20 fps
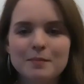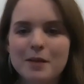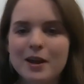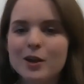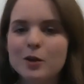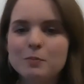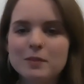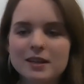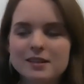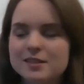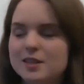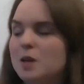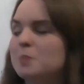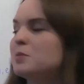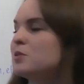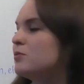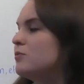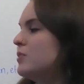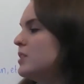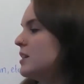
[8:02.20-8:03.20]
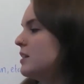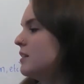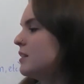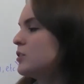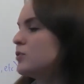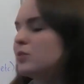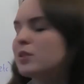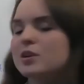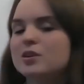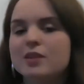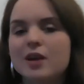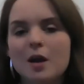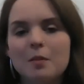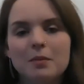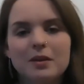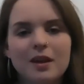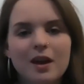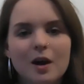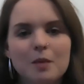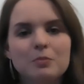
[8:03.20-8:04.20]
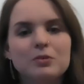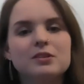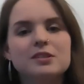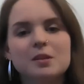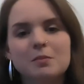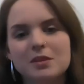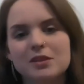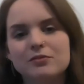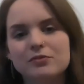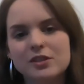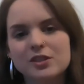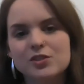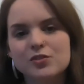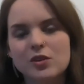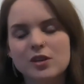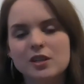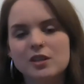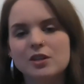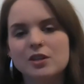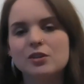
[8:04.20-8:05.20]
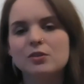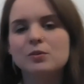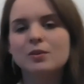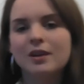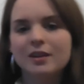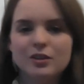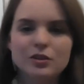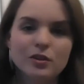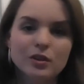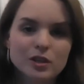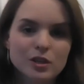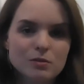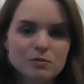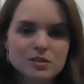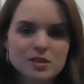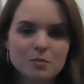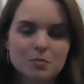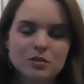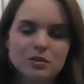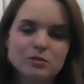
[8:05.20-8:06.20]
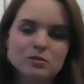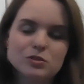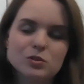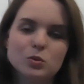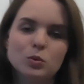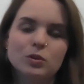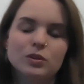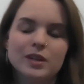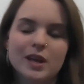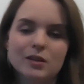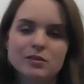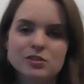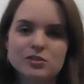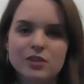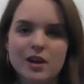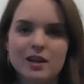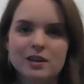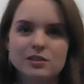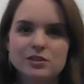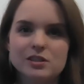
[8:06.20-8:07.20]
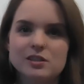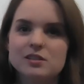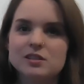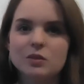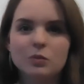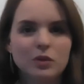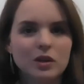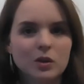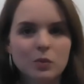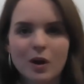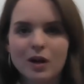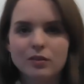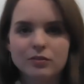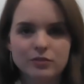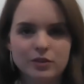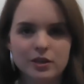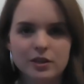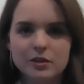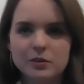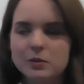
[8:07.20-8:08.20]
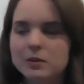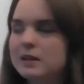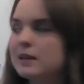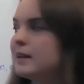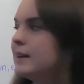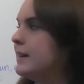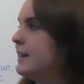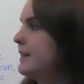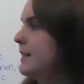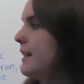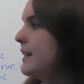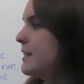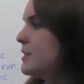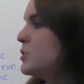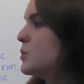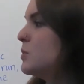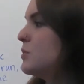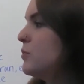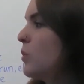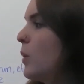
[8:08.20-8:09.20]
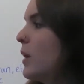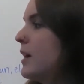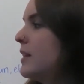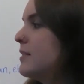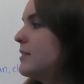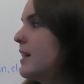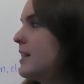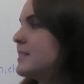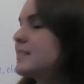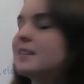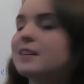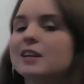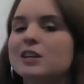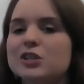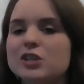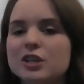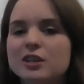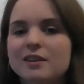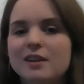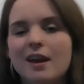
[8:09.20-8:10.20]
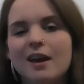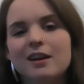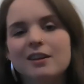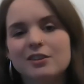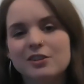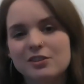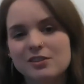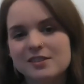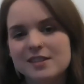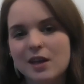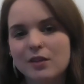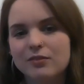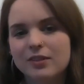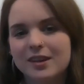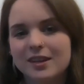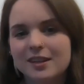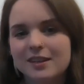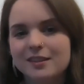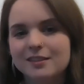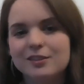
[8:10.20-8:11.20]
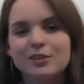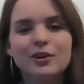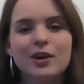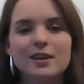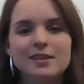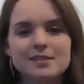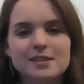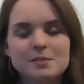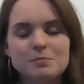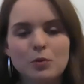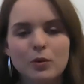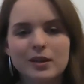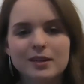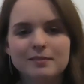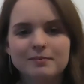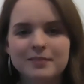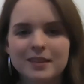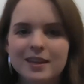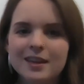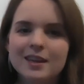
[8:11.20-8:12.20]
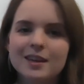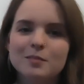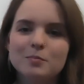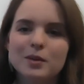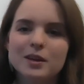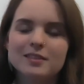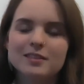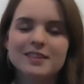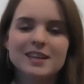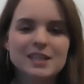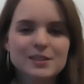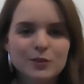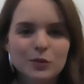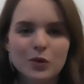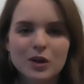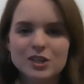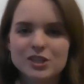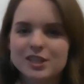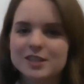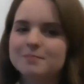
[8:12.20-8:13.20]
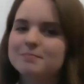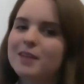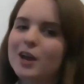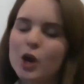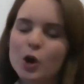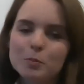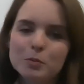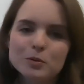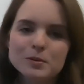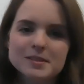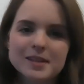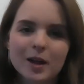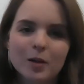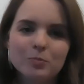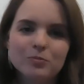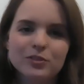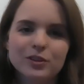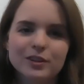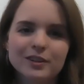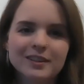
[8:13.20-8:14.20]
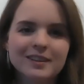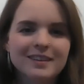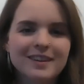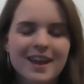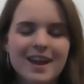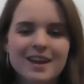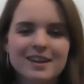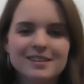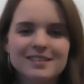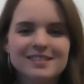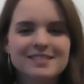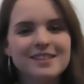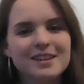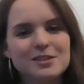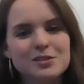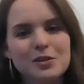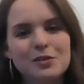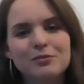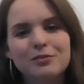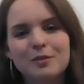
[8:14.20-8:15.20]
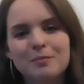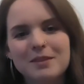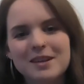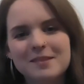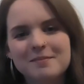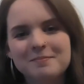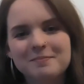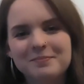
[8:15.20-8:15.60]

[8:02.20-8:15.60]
I hope next time you feel a trigger coming up or something frustrating you, you can use some of those cool down strategies that work well for you to avoid escalation and yourself hitting the crisis point. But thanks for watching. I hope it was helpful, and that's all from me.